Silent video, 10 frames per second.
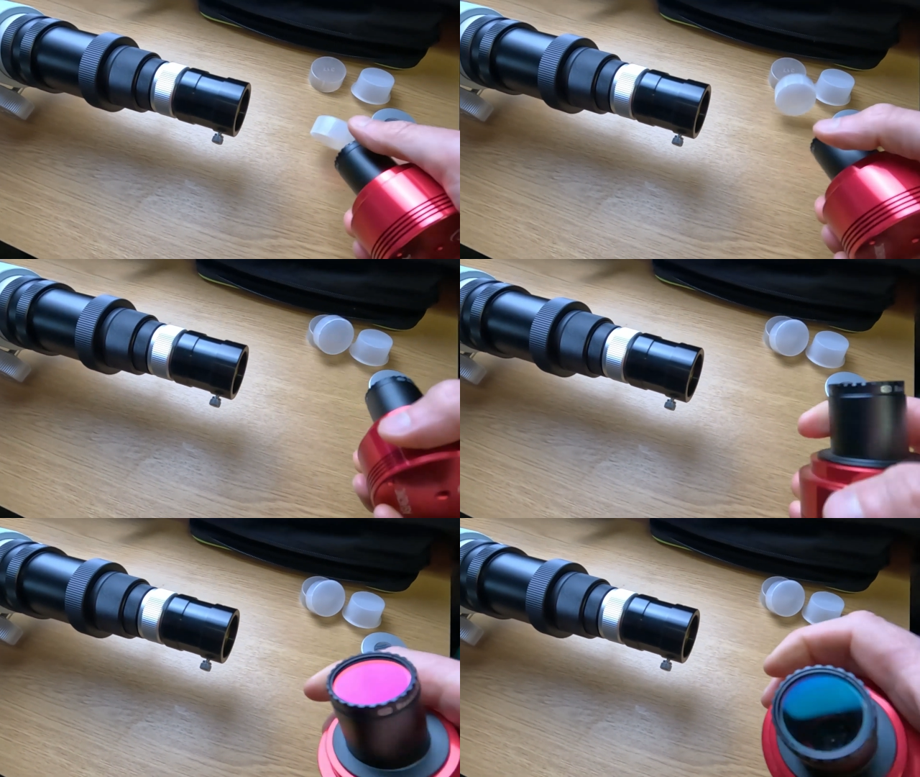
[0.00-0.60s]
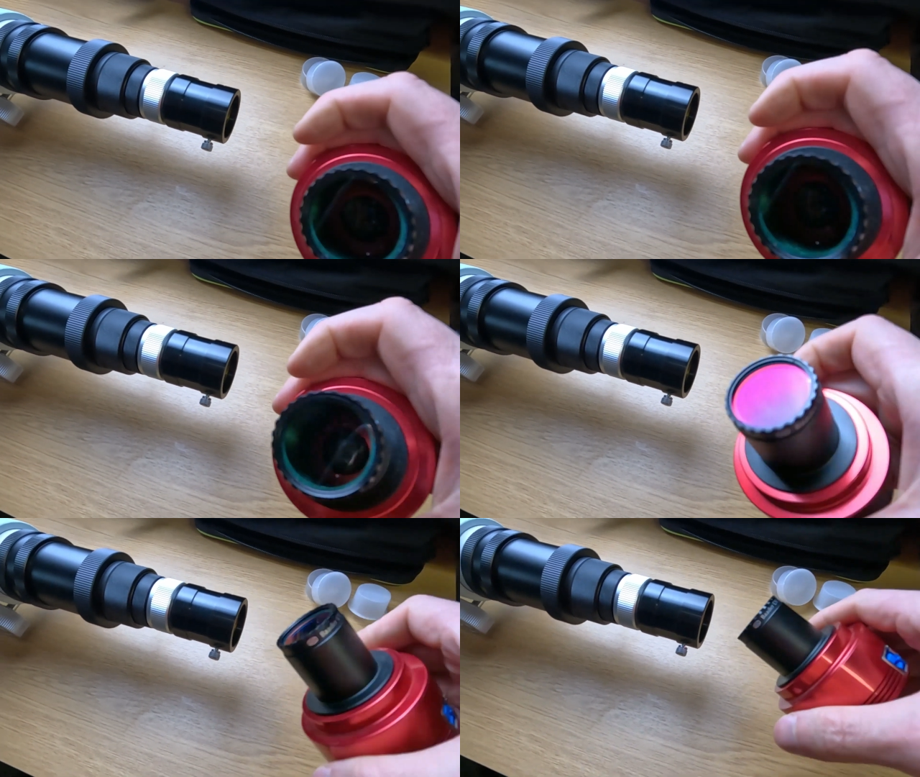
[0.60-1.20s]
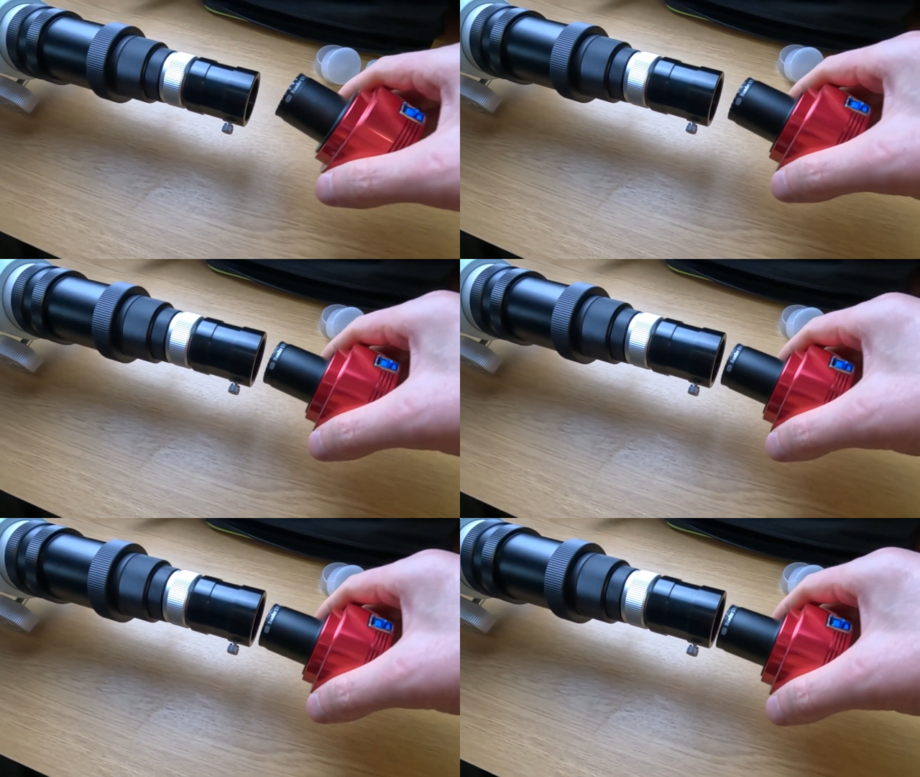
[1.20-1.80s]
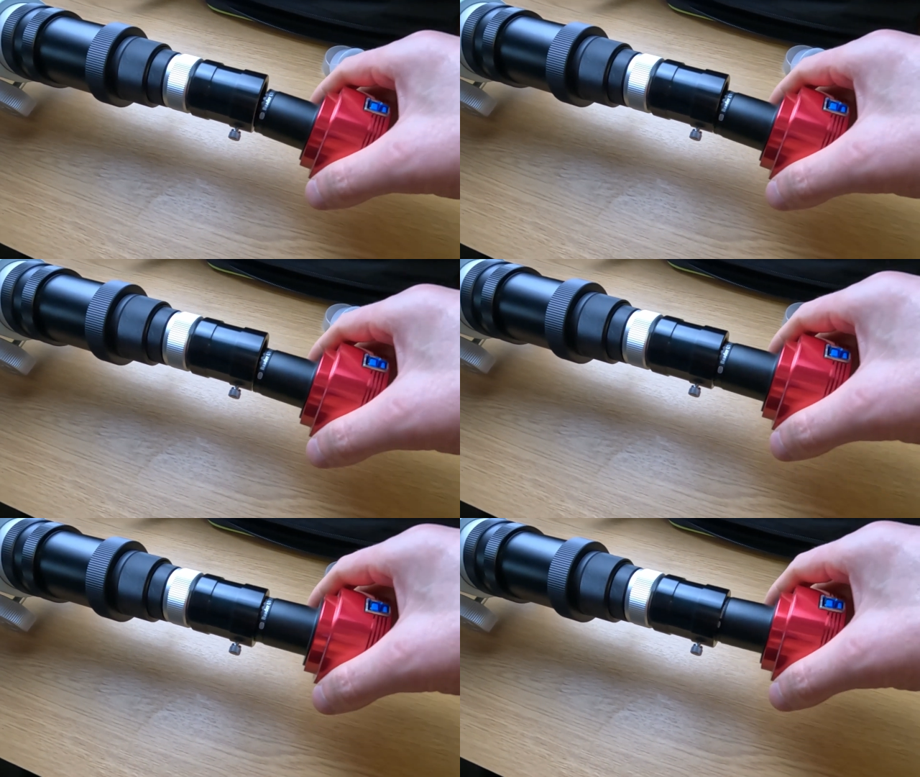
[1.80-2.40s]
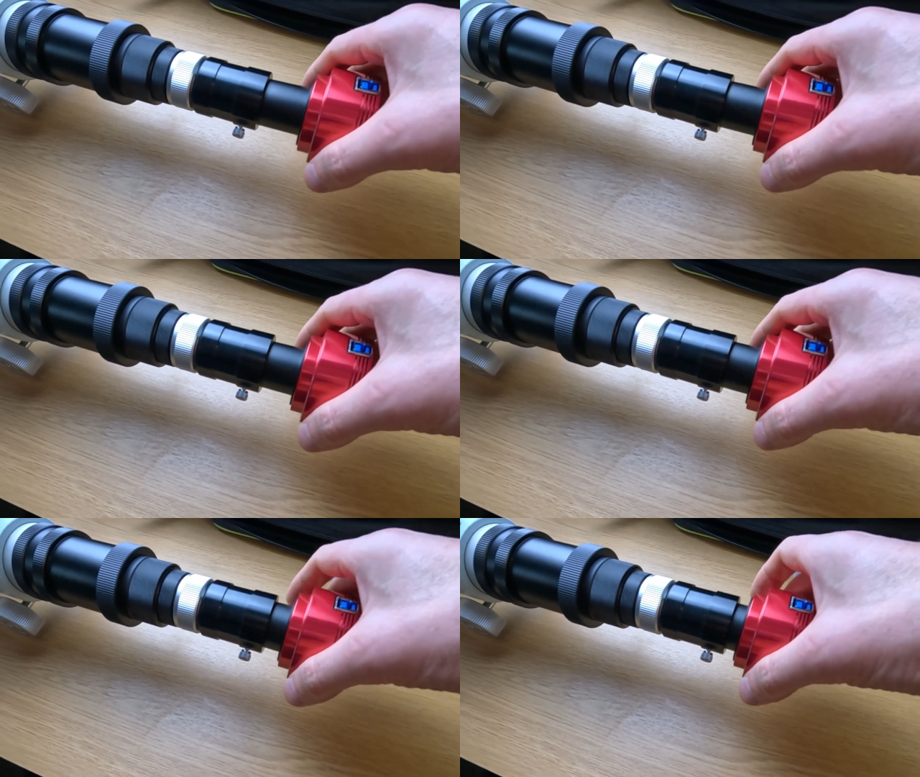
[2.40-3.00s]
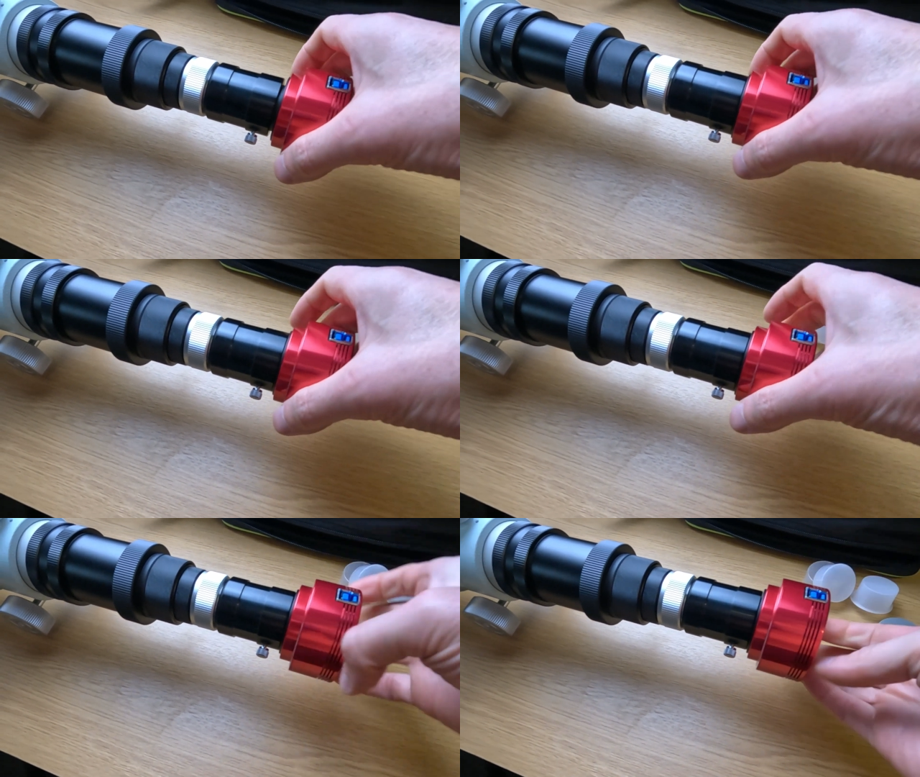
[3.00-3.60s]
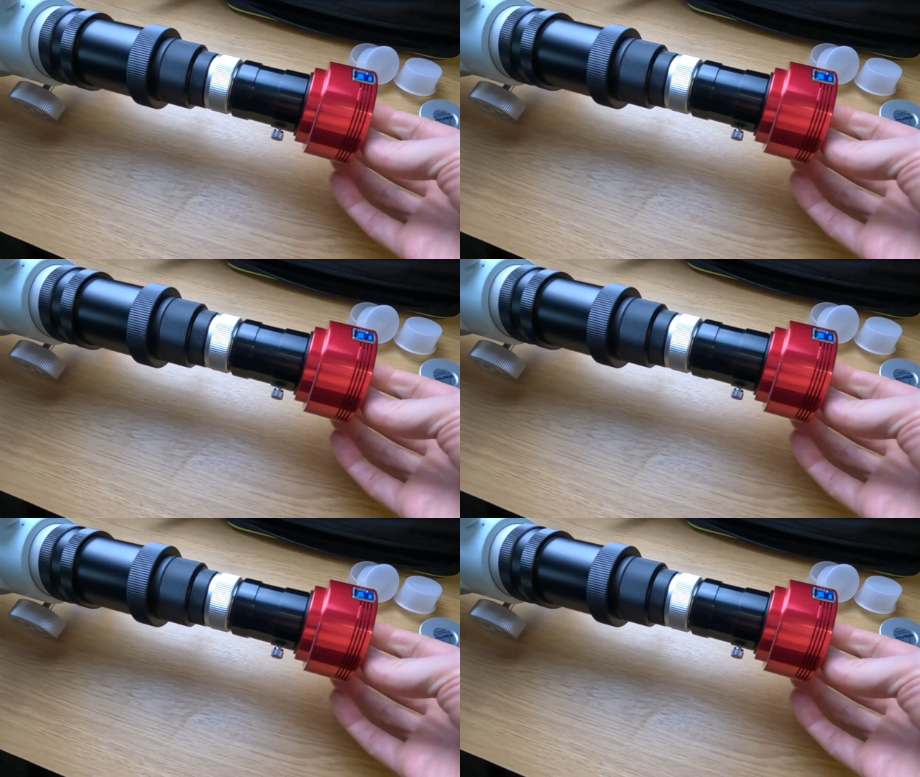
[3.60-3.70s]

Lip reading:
Nobody's mouth can be seen.